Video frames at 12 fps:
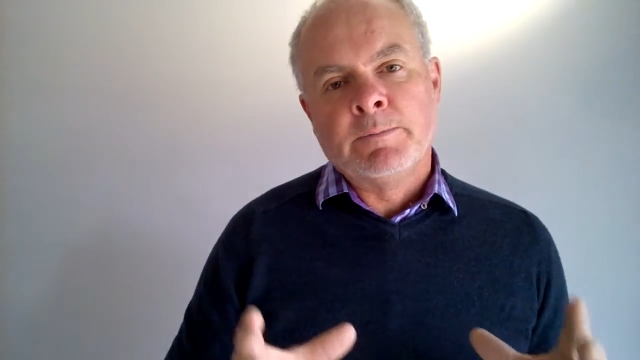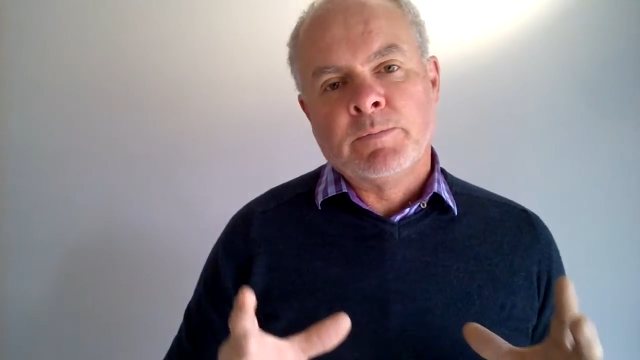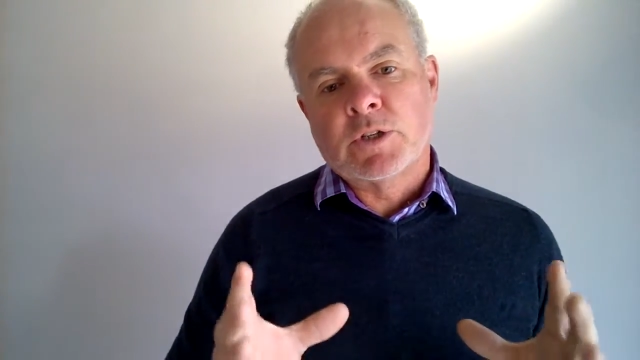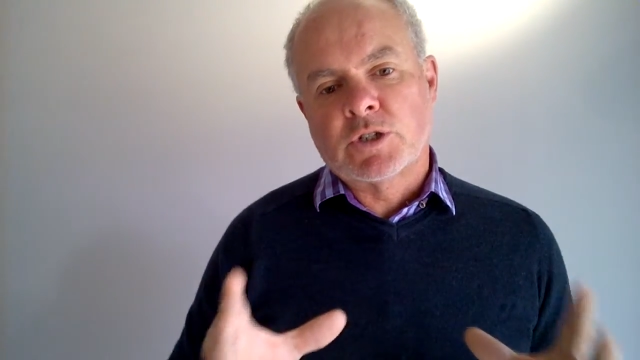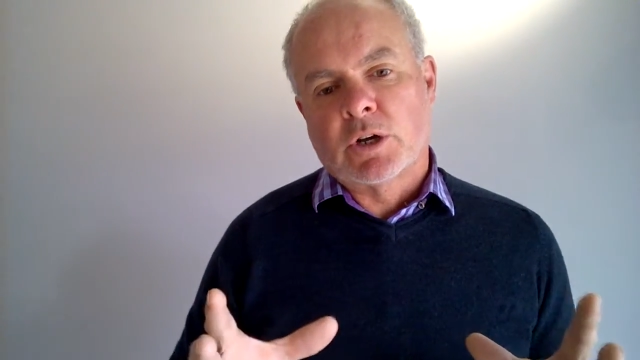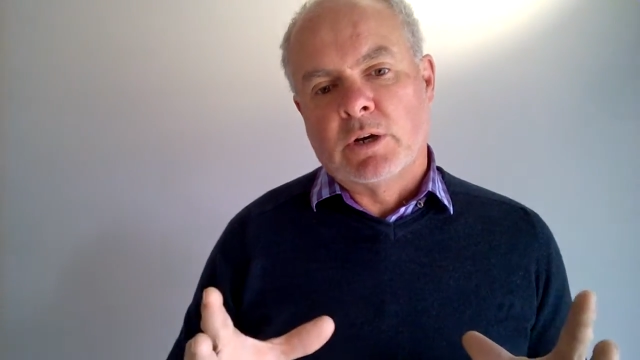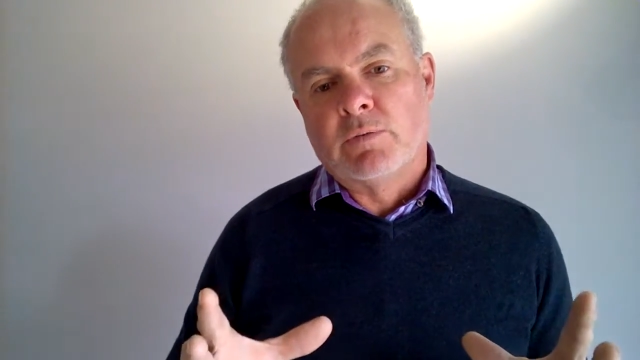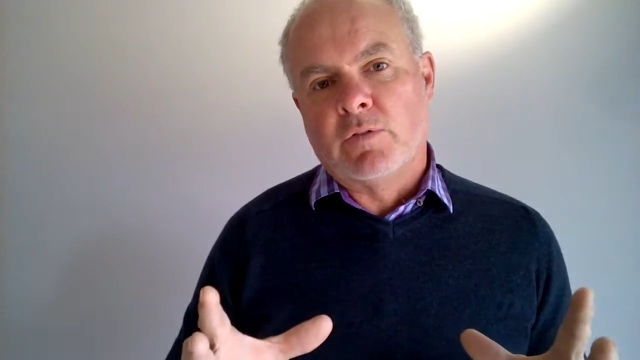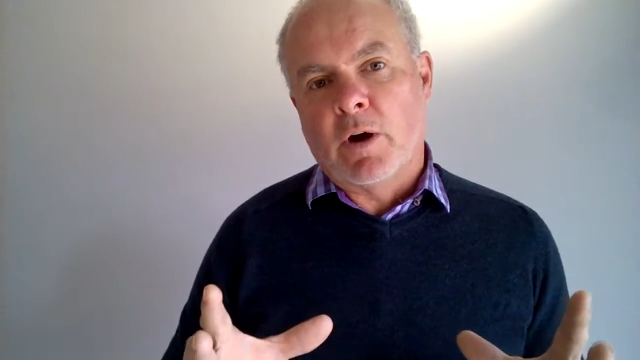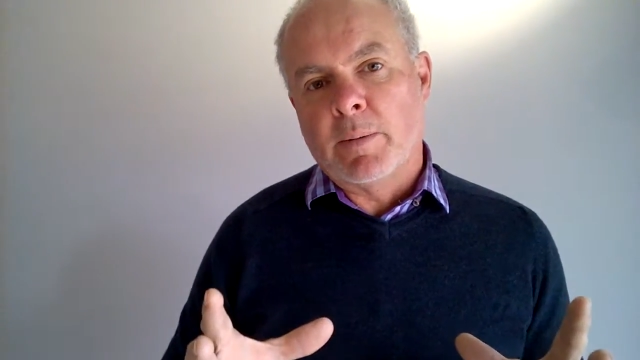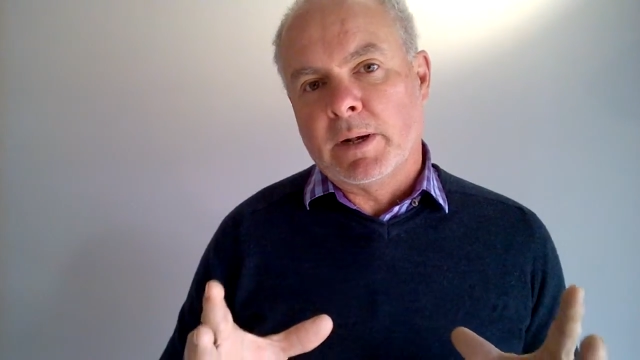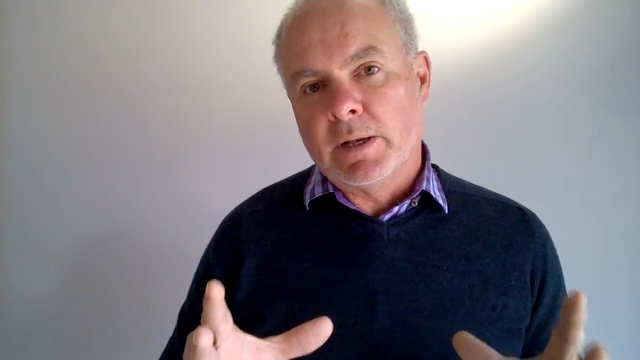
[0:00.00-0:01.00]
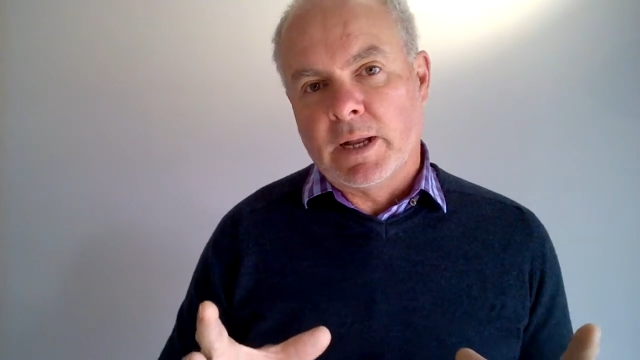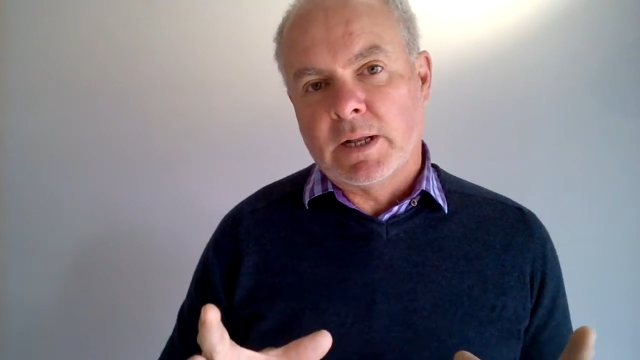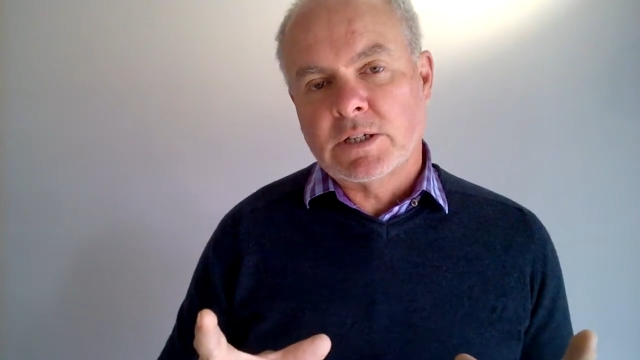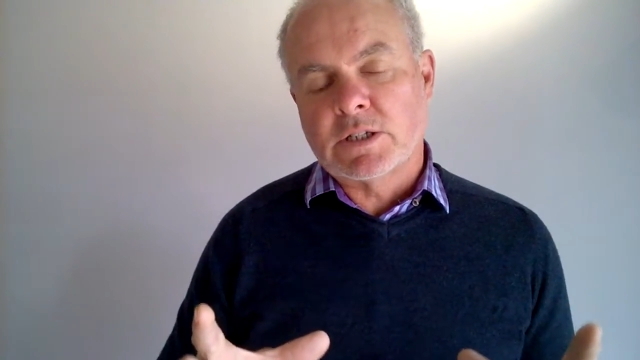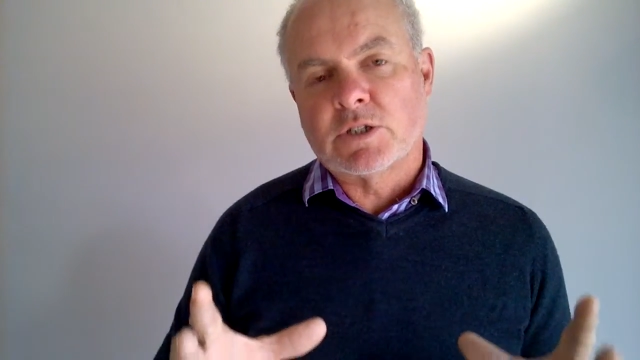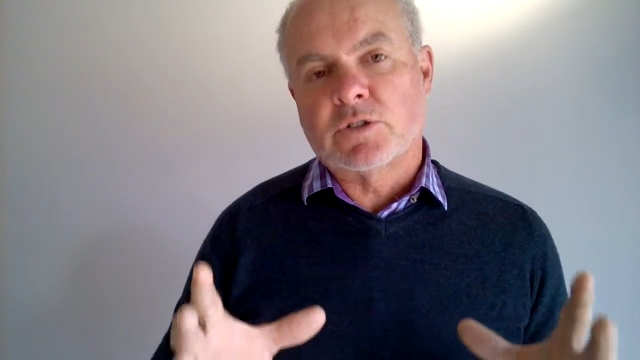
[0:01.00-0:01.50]
External environmental
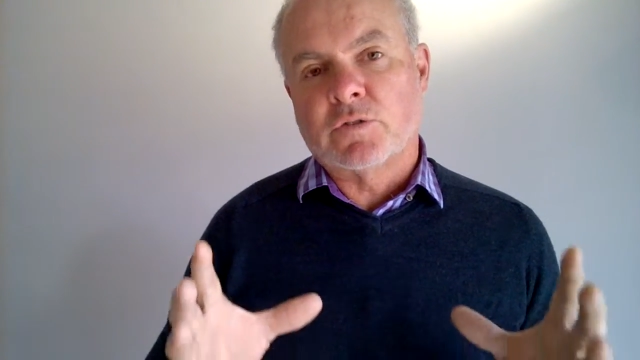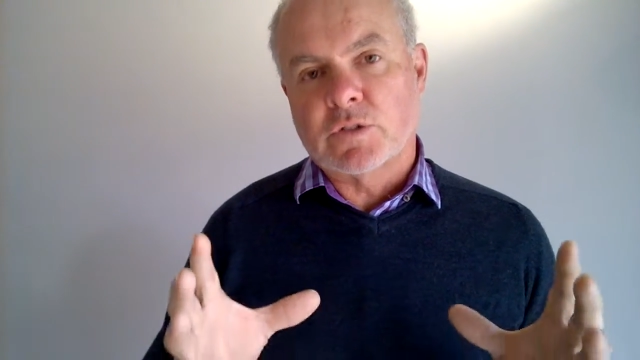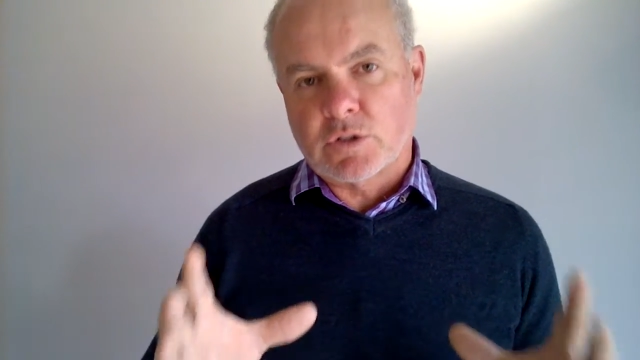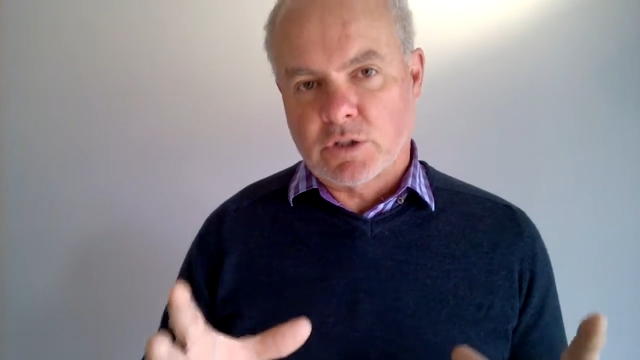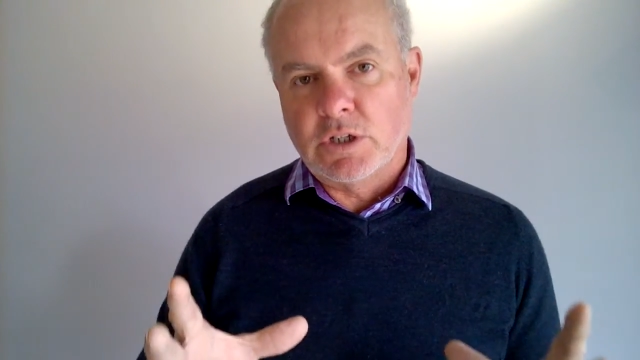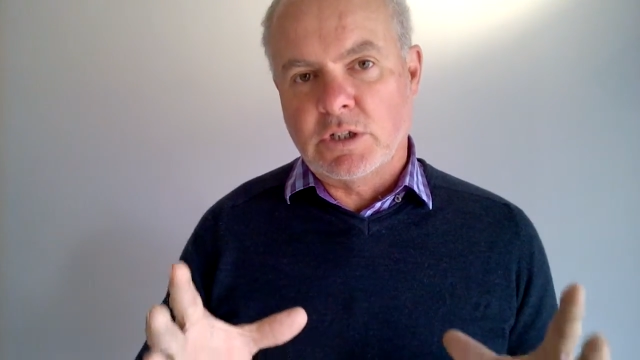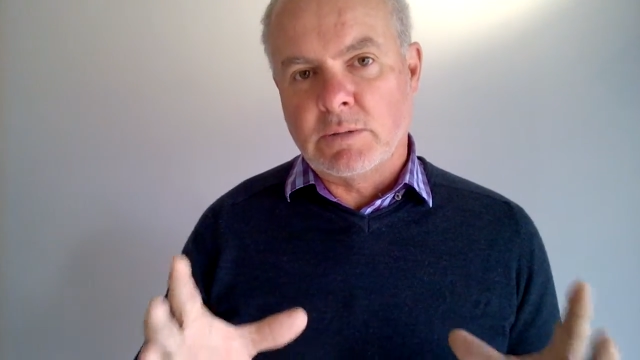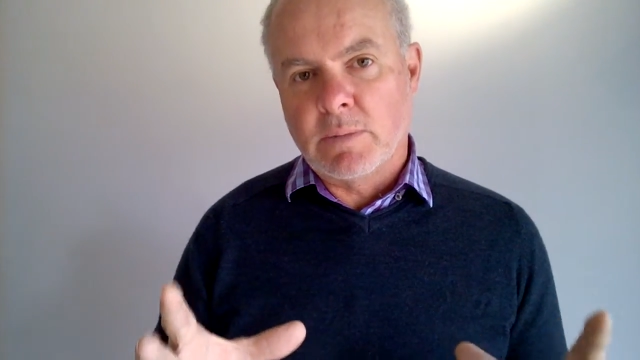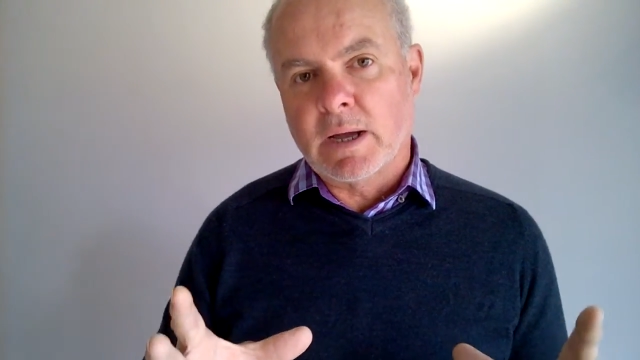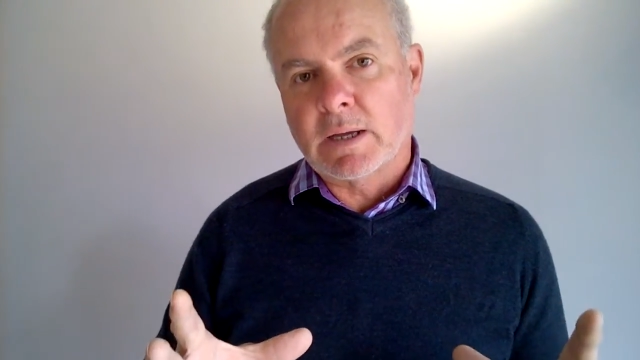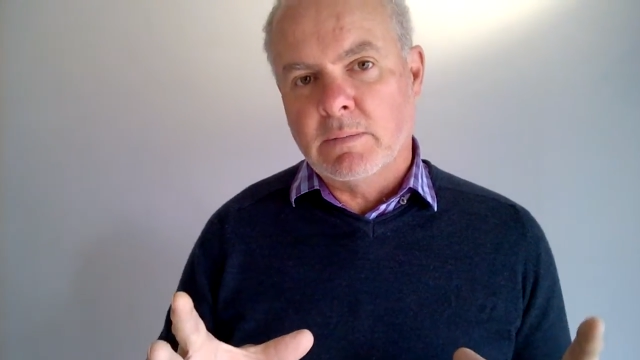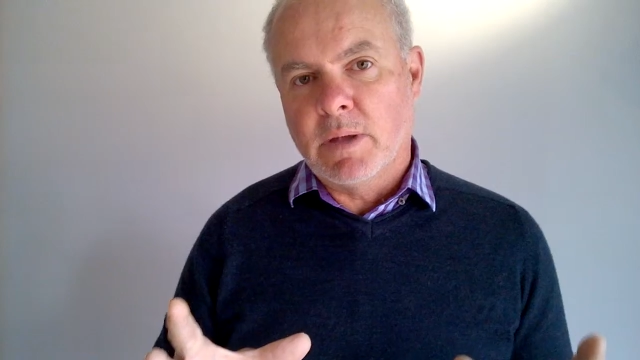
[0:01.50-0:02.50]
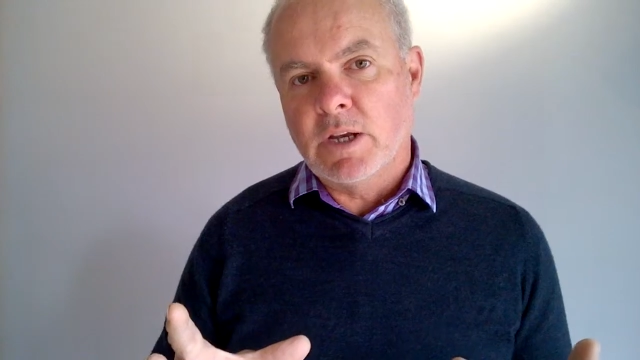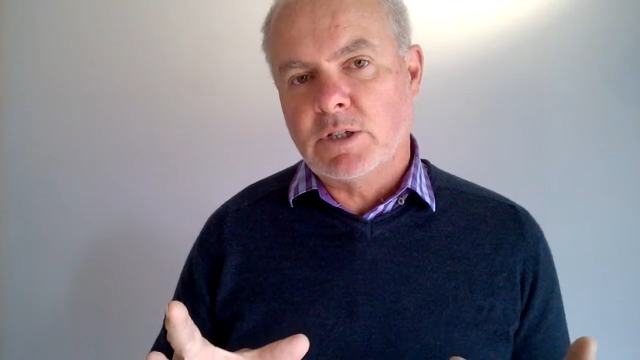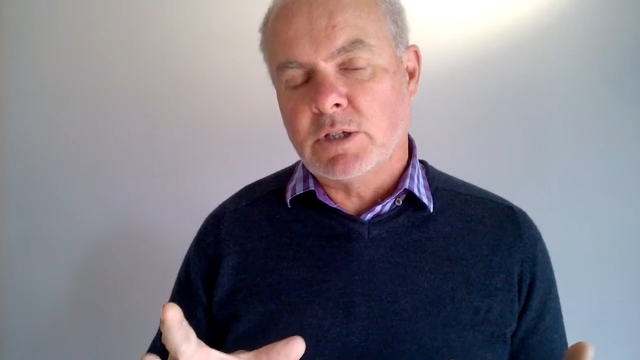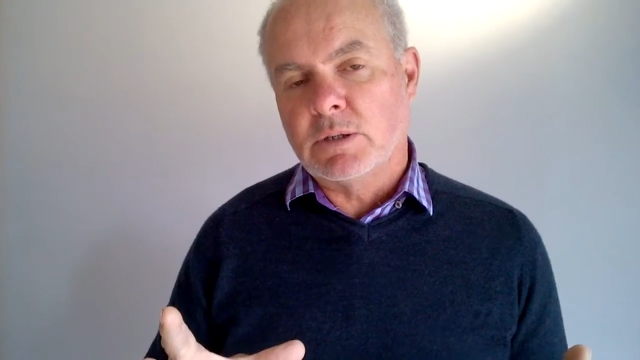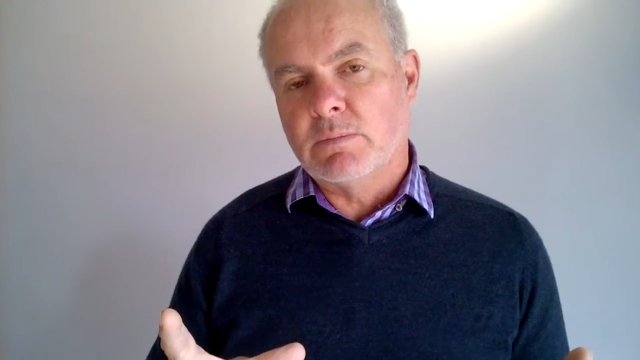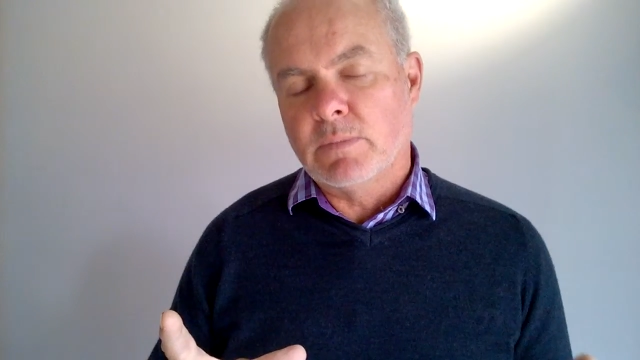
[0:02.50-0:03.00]
analysis for strategic market
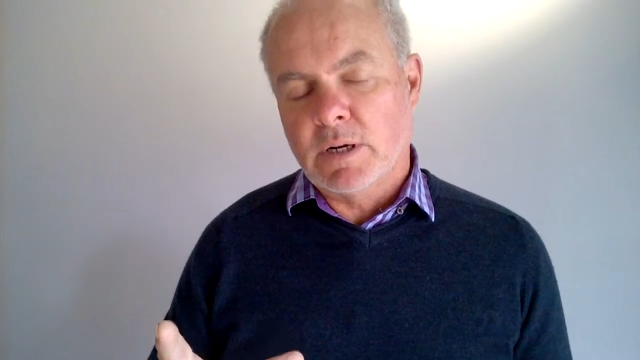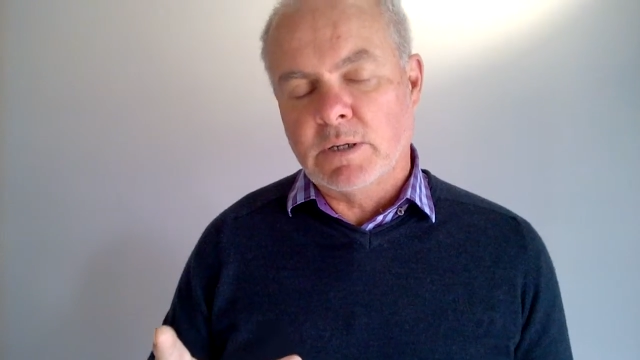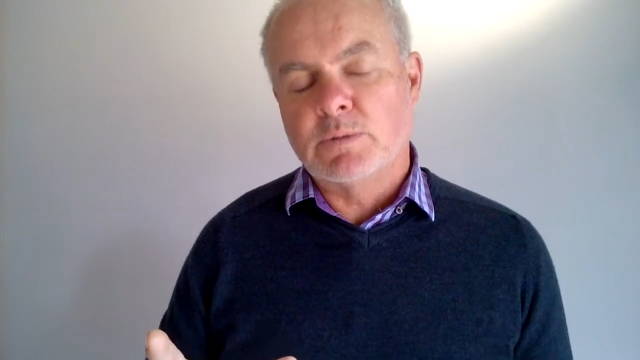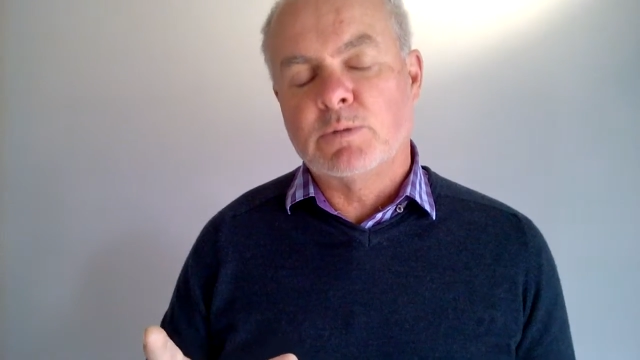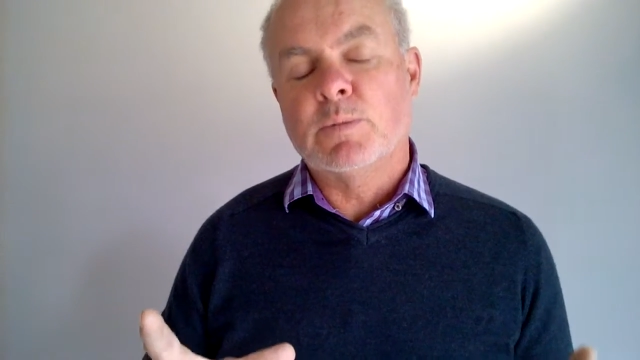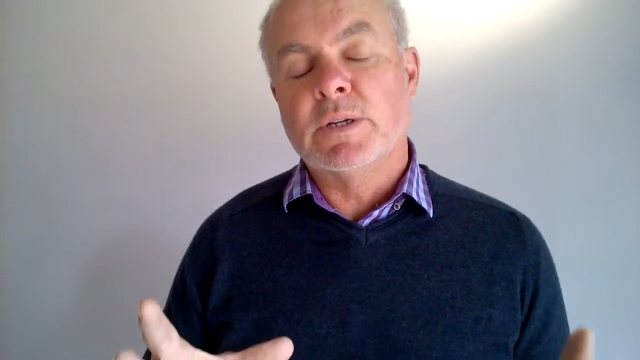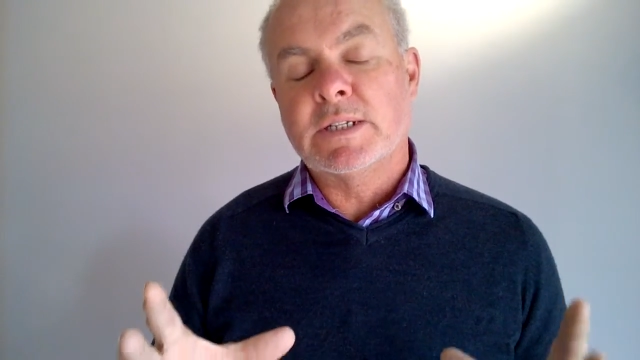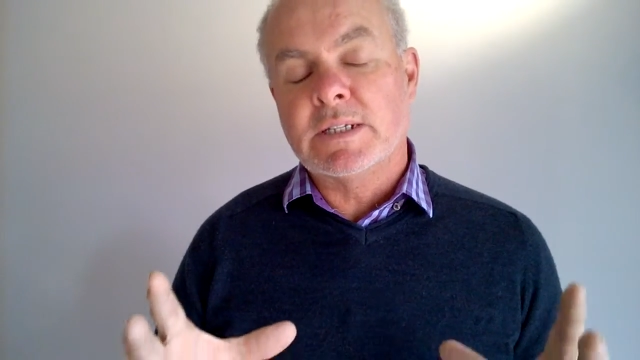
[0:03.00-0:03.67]
management